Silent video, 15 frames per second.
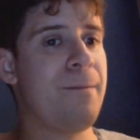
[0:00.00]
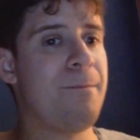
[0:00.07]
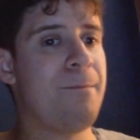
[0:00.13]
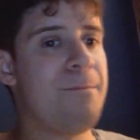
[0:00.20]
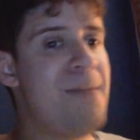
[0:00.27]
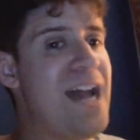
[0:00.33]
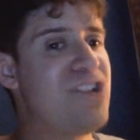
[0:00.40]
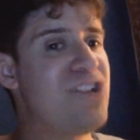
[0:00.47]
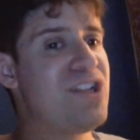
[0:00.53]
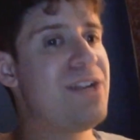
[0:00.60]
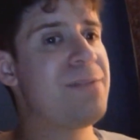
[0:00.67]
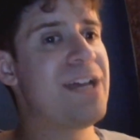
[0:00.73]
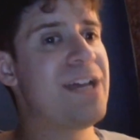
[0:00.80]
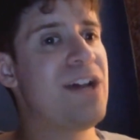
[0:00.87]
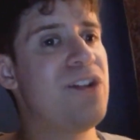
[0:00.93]
Match ended
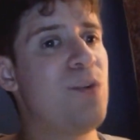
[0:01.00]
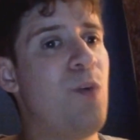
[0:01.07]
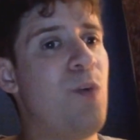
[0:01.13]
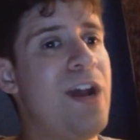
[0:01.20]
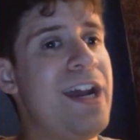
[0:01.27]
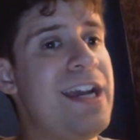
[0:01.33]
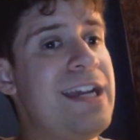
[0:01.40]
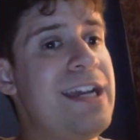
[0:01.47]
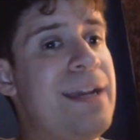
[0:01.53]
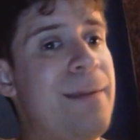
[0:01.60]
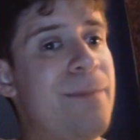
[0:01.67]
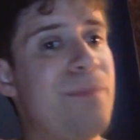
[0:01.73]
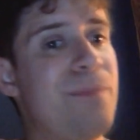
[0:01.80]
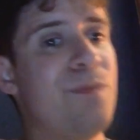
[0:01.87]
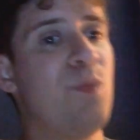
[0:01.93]
up getting way
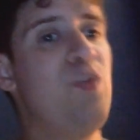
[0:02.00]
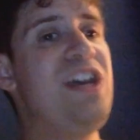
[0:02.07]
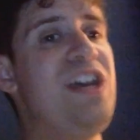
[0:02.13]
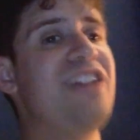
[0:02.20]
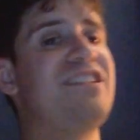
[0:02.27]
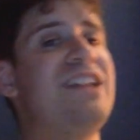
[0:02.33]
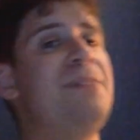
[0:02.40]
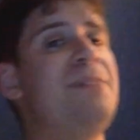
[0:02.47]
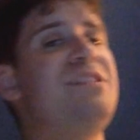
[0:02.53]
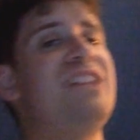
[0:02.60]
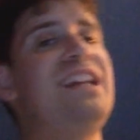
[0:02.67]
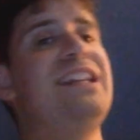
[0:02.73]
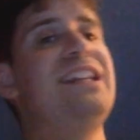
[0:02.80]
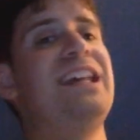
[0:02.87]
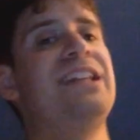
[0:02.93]
We had Sami
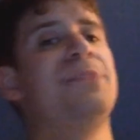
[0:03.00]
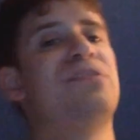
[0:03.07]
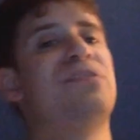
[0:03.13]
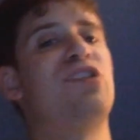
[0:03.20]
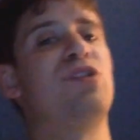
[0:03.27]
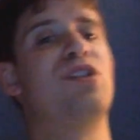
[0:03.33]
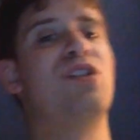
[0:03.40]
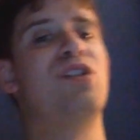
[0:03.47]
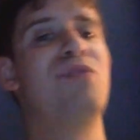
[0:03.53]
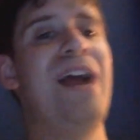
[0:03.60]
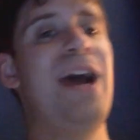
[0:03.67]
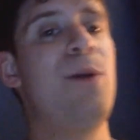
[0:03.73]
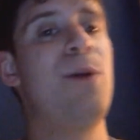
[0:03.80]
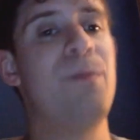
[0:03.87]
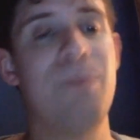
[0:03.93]
Zayn end up circling
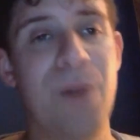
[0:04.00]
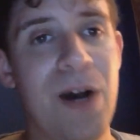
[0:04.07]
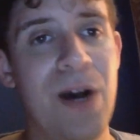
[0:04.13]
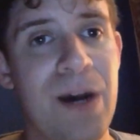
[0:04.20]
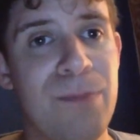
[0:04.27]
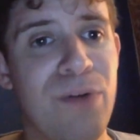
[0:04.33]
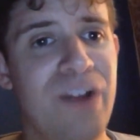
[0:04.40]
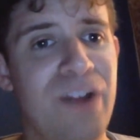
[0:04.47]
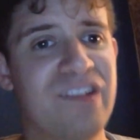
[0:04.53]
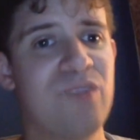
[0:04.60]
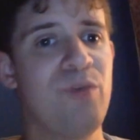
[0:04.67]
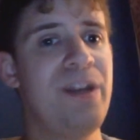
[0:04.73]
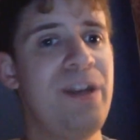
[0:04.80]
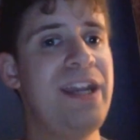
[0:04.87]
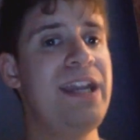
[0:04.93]
around uh, Bronson
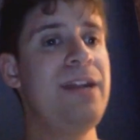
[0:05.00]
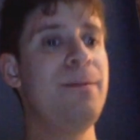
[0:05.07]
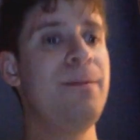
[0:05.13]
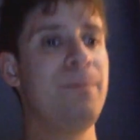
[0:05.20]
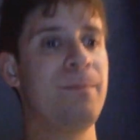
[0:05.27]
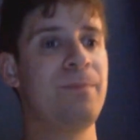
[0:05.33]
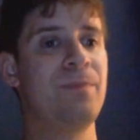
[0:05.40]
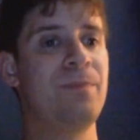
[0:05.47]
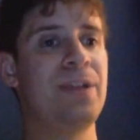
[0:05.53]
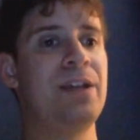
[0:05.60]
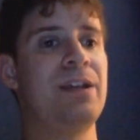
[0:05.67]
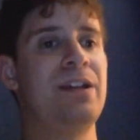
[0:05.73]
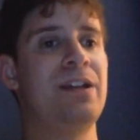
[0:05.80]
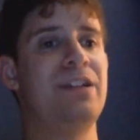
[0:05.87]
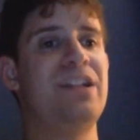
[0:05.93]
Reed.
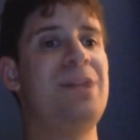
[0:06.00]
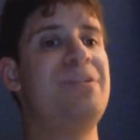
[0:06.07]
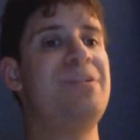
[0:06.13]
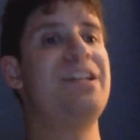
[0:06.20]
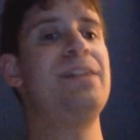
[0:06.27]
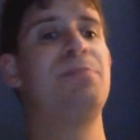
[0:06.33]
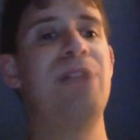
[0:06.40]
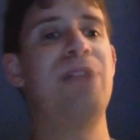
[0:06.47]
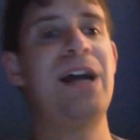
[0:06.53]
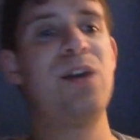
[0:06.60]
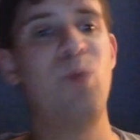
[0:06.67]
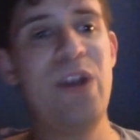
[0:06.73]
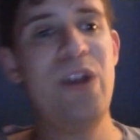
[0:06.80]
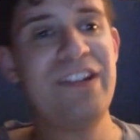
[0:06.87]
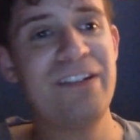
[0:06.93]
Sami Zayn applied a
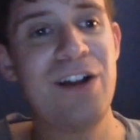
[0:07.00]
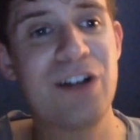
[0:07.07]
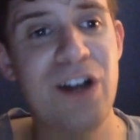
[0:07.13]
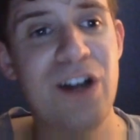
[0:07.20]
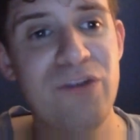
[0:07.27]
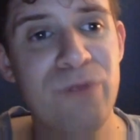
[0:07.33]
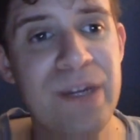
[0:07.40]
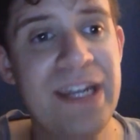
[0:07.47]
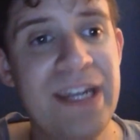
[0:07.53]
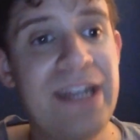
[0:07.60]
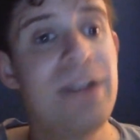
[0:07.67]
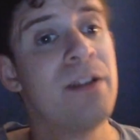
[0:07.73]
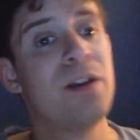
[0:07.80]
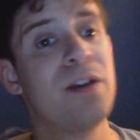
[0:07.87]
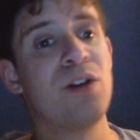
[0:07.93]
waistlock on Reed,
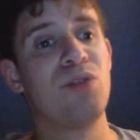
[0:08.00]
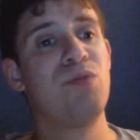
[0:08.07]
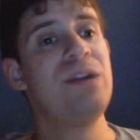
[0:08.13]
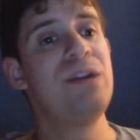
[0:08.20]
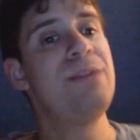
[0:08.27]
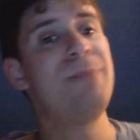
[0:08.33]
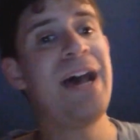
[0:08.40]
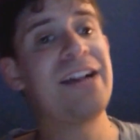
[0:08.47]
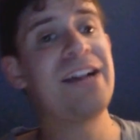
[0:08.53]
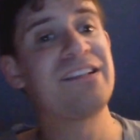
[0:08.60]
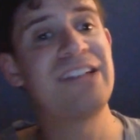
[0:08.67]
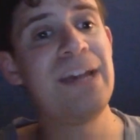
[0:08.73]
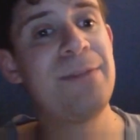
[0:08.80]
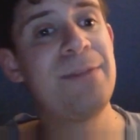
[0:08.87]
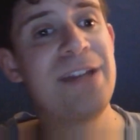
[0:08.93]
Reed backs
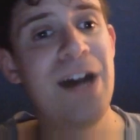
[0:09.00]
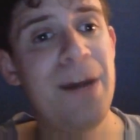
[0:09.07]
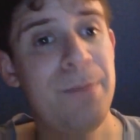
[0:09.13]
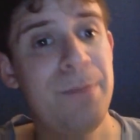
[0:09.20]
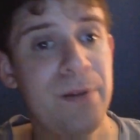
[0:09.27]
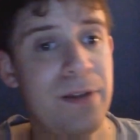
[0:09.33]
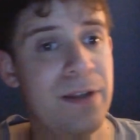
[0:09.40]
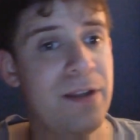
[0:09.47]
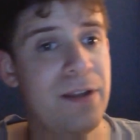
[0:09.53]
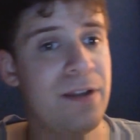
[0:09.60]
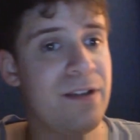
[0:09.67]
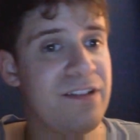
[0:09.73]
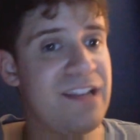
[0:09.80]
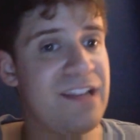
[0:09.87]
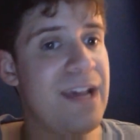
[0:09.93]
Sami up.
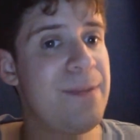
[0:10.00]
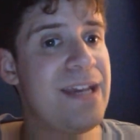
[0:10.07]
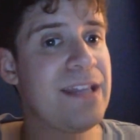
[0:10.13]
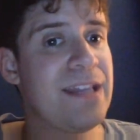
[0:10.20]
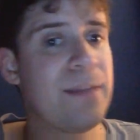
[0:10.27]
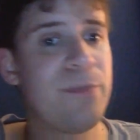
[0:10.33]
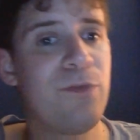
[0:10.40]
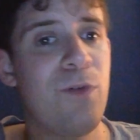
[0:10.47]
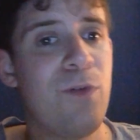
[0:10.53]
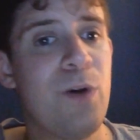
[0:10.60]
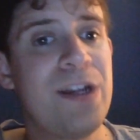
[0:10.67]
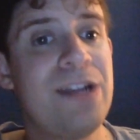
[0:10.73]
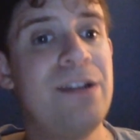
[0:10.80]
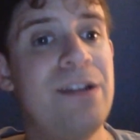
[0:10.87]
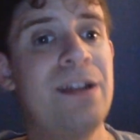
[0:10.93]
Sami ends up
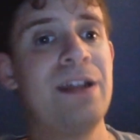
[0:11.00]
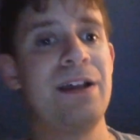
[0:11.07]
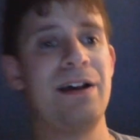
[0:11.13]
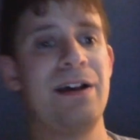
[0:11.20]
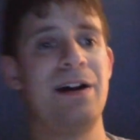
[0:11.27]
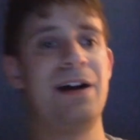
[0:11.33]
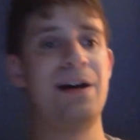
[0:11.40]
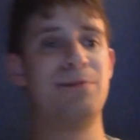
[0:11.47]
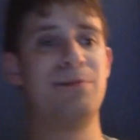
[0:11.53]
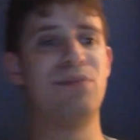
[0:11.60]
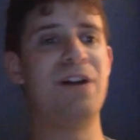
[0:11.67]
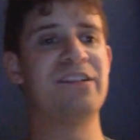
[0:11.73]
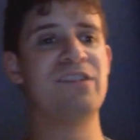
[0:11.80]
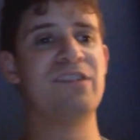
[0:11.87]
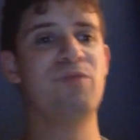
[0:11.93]
avoiding uh,
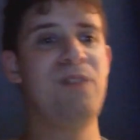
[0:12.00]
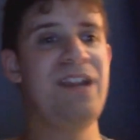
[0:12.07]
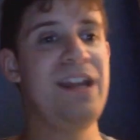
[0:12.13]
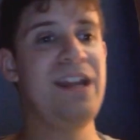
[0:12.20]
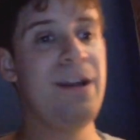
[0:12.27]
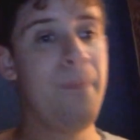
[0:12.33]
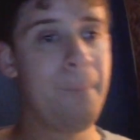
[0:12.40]
Bronson Reed.